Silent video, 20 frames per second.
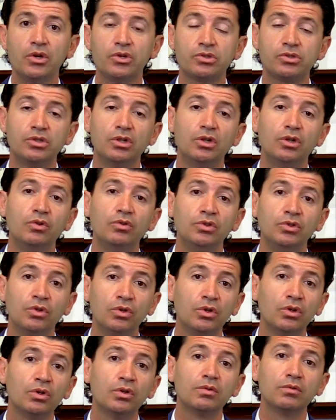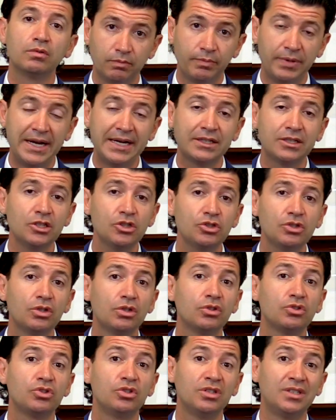So your
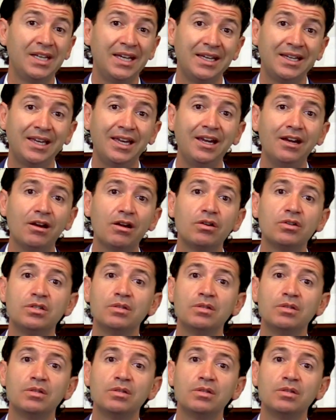practitioner should take care